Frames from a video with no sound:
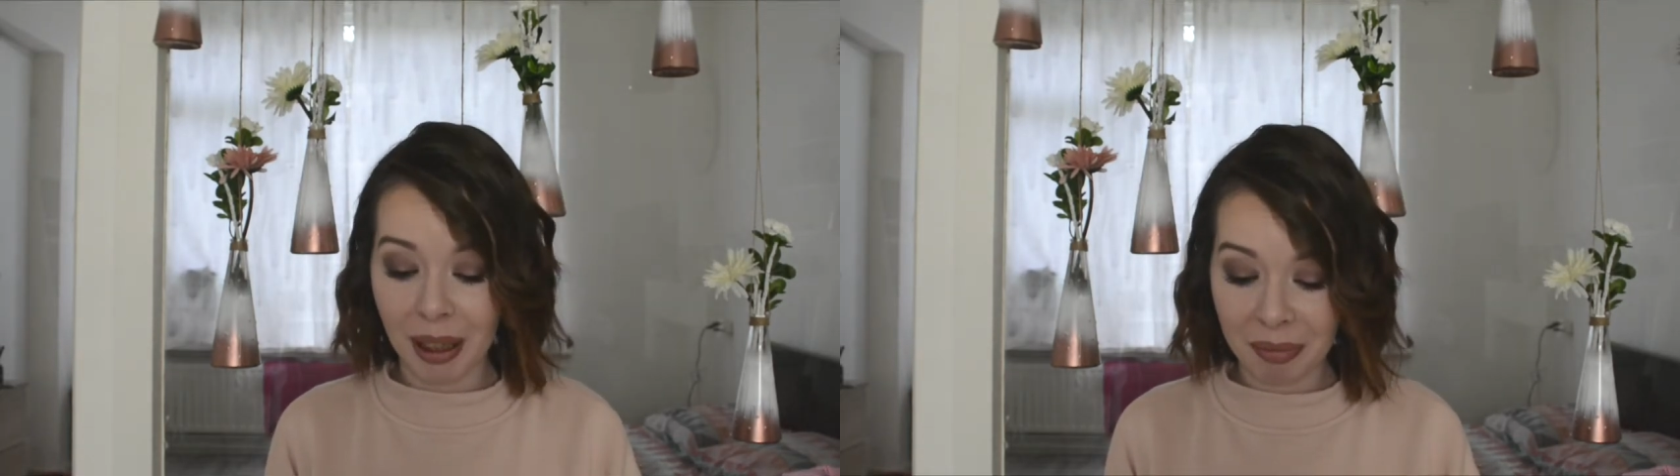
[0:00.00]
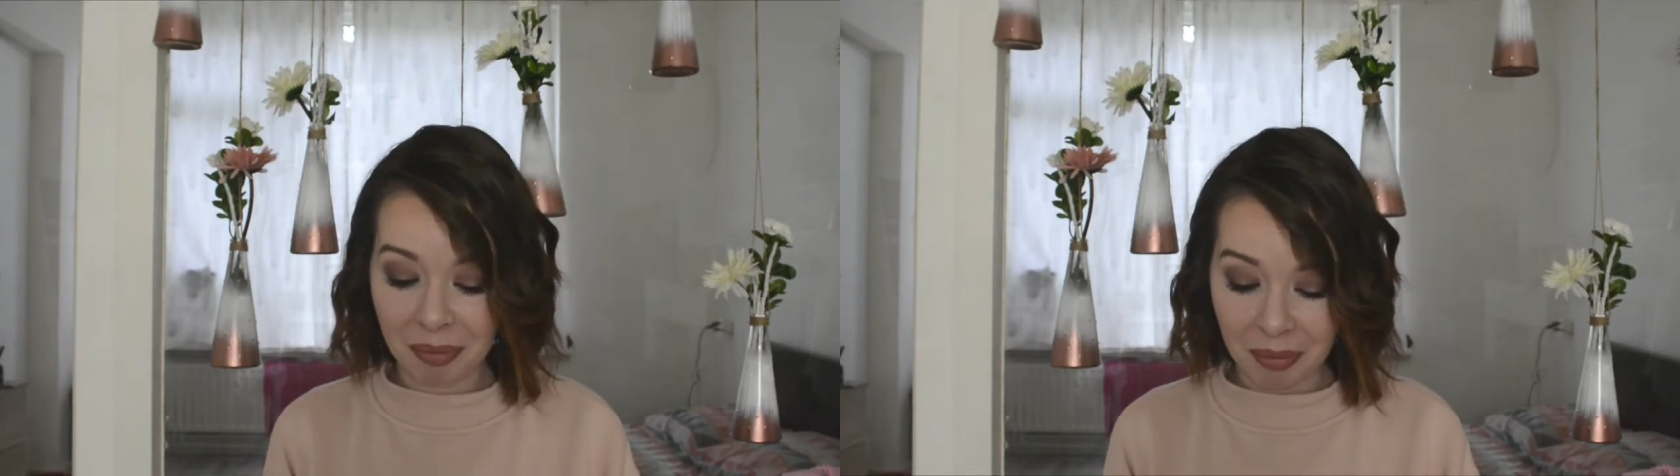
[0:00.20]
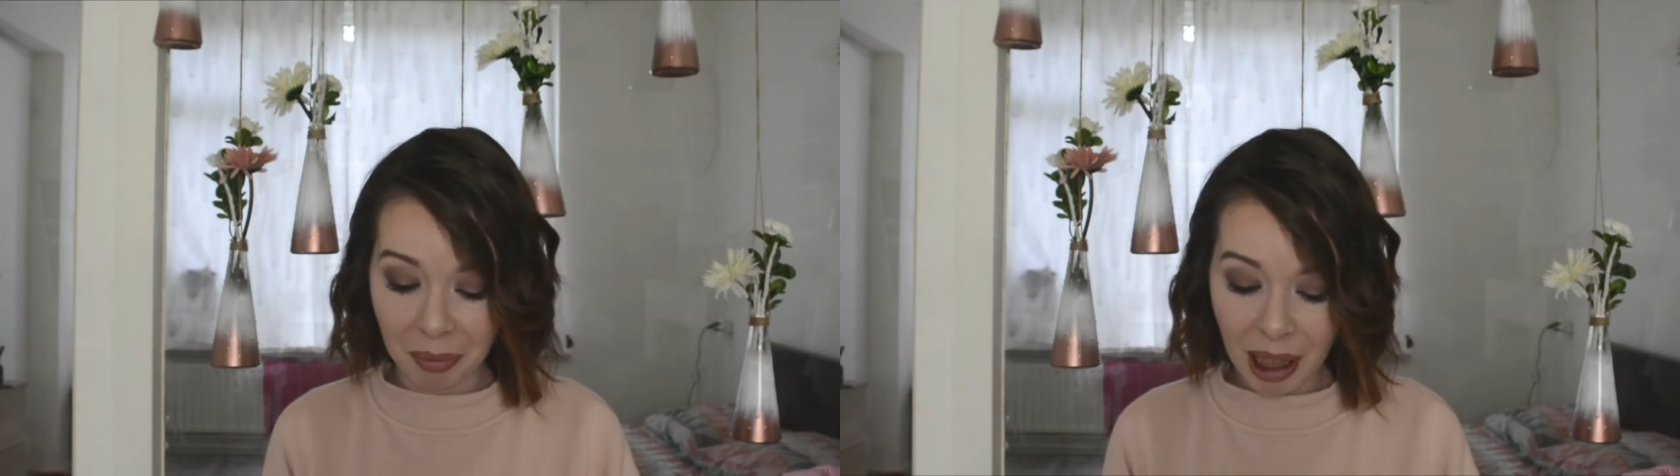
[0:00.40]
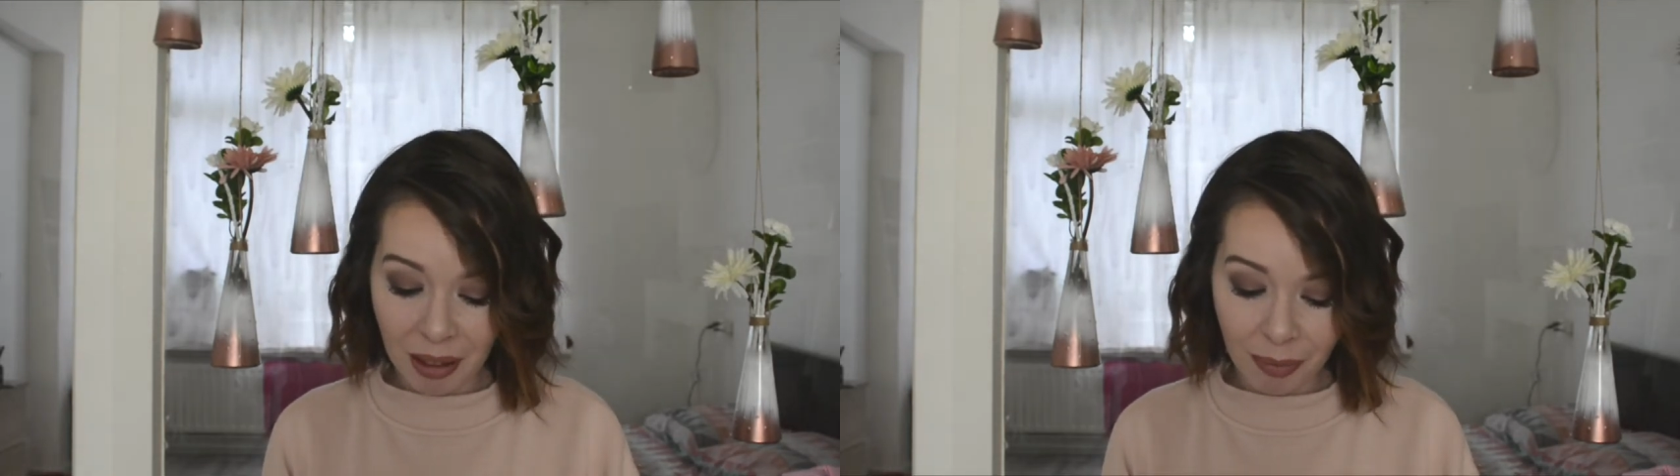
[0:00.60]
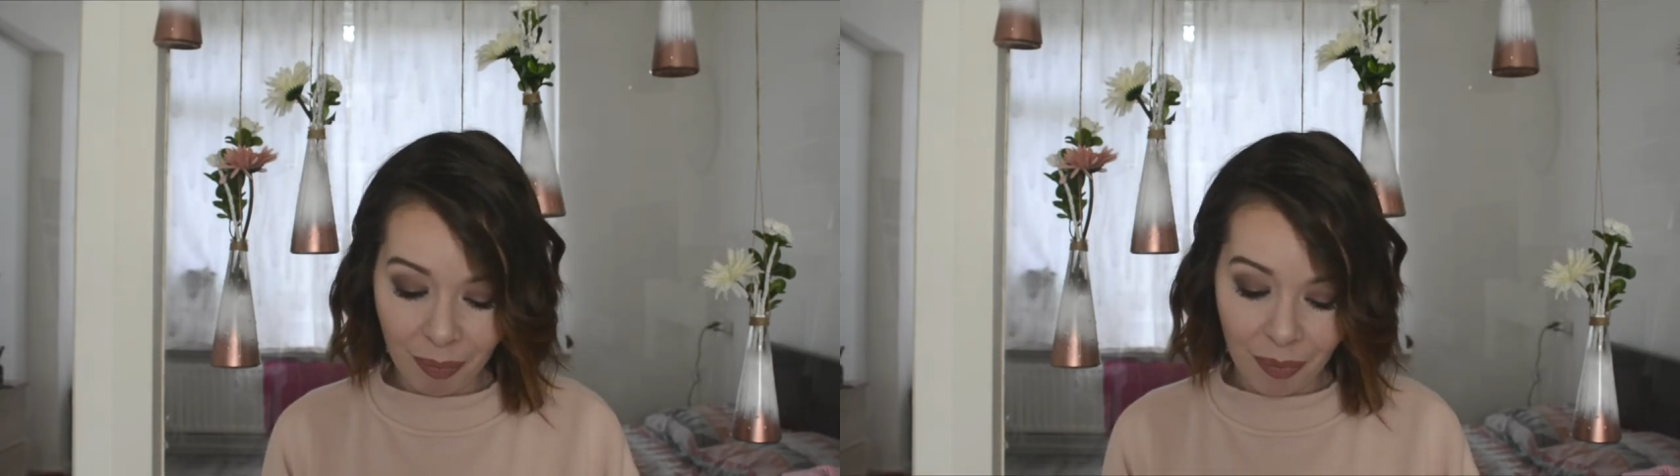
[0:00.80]
but
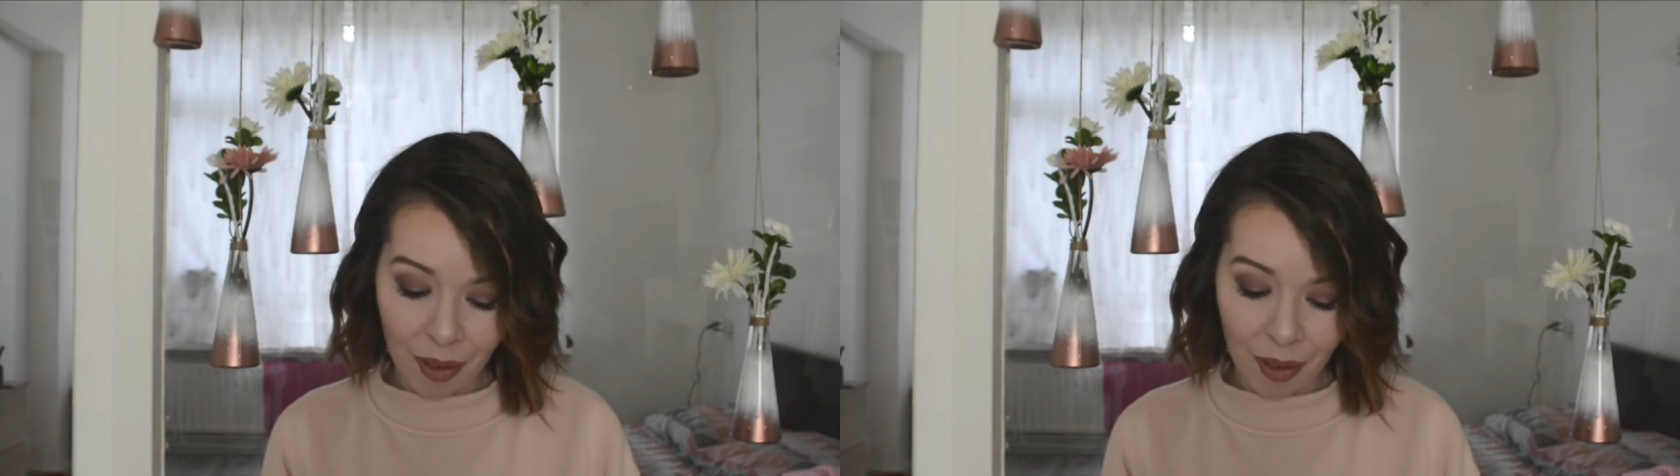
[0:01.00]
well,